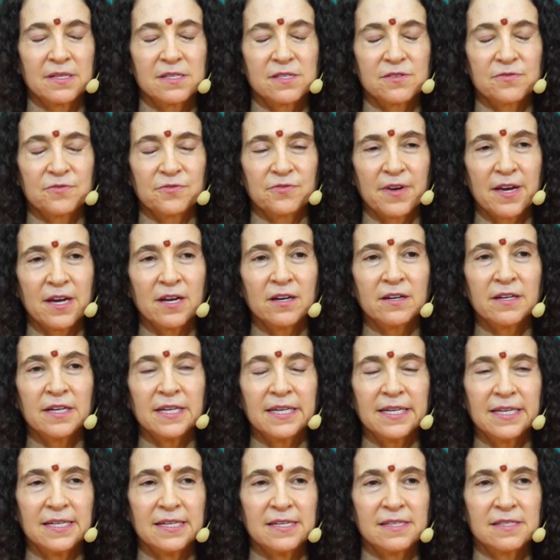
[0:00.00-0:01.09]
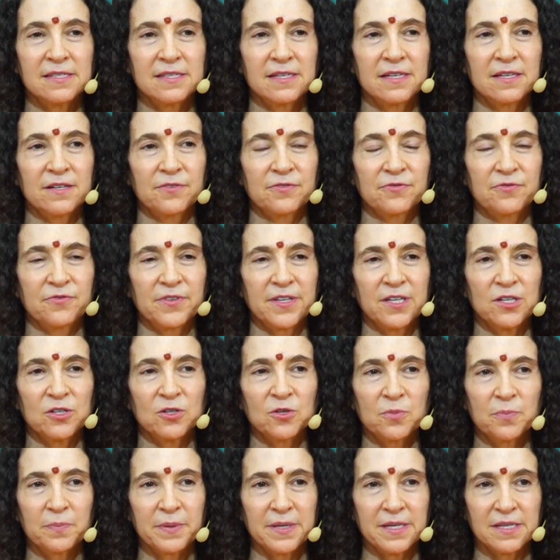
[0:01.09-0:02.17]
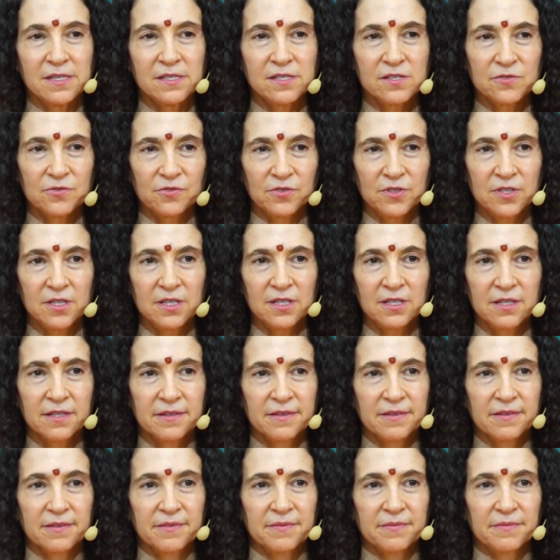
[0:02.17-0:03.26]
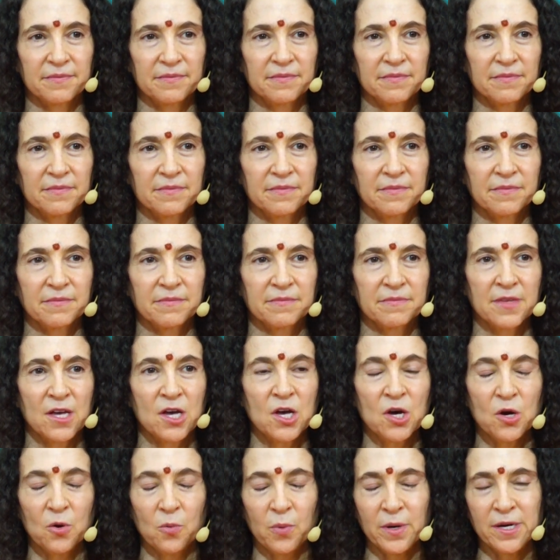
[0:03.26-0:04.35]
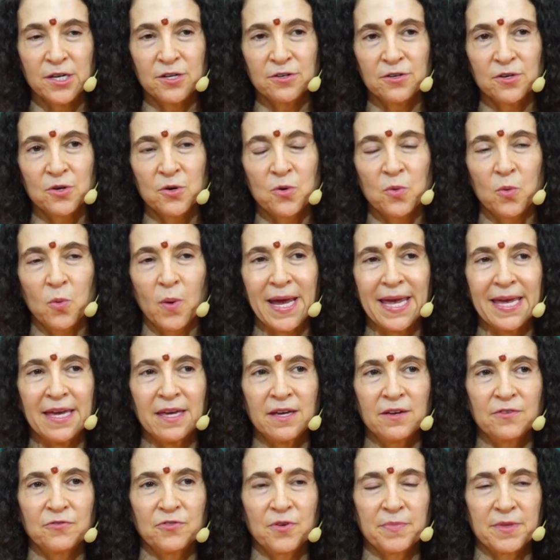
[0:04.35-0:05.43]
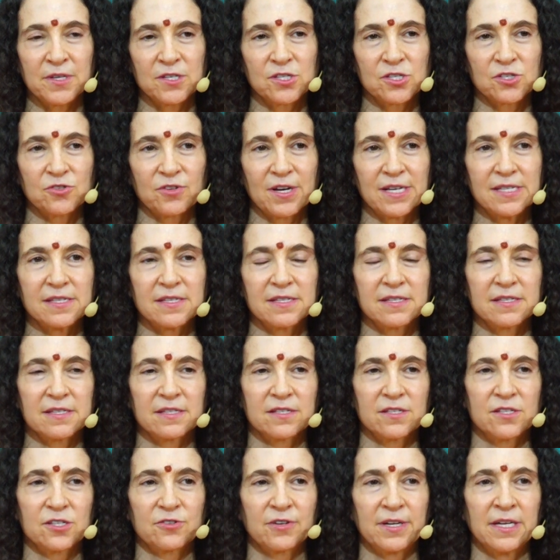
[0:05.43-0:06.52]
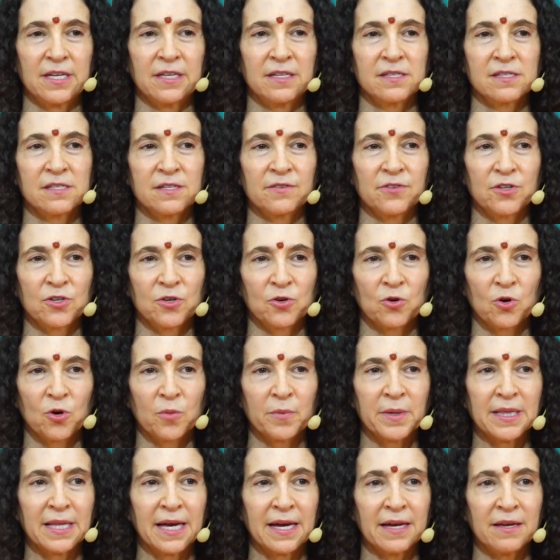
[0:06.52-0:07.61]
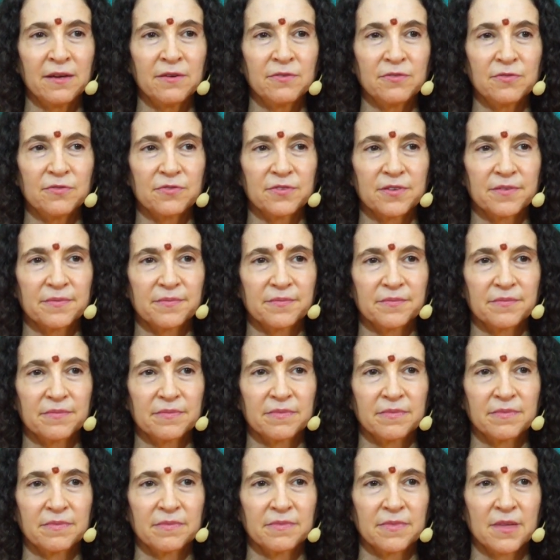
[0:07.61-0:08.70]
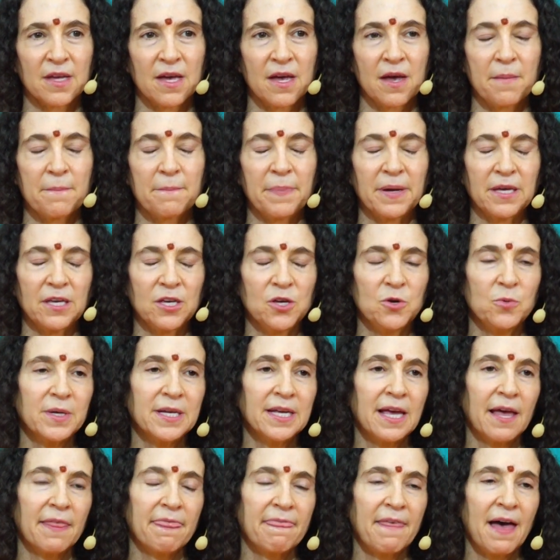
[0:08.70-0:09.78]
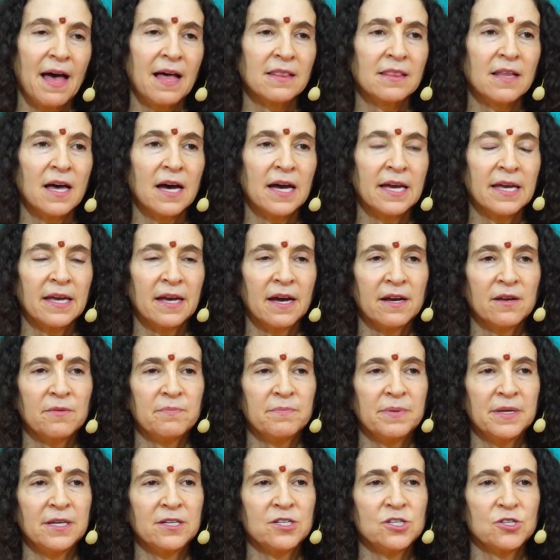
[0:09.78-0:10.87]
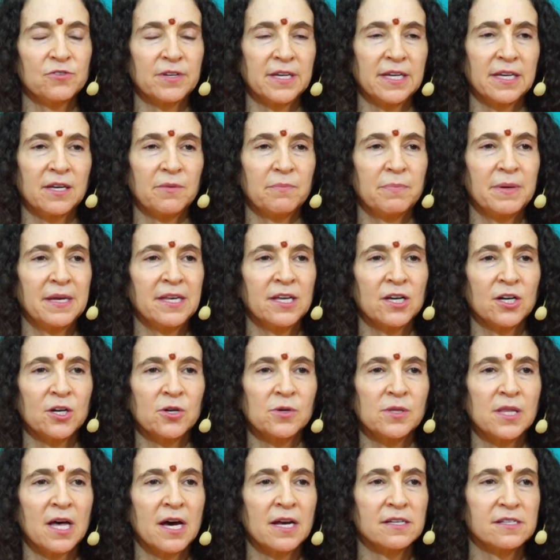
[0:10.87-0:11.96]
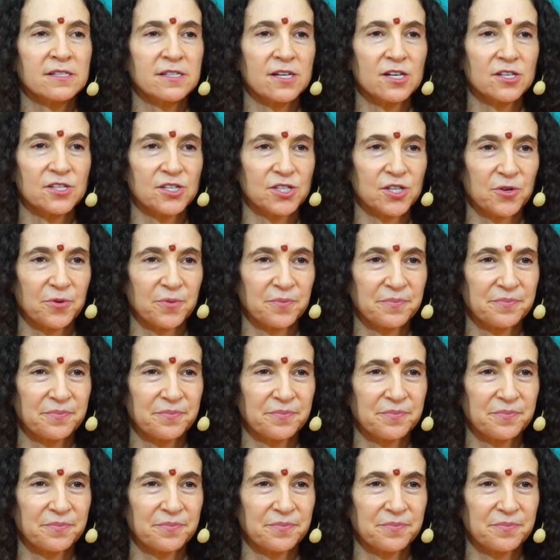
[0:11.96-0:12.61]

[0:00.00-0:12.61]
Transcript: It's very easy to feel peaceful when you're away from the stresses and strains of your normal life. But you would get that lying on a beach drinking piña coladas also.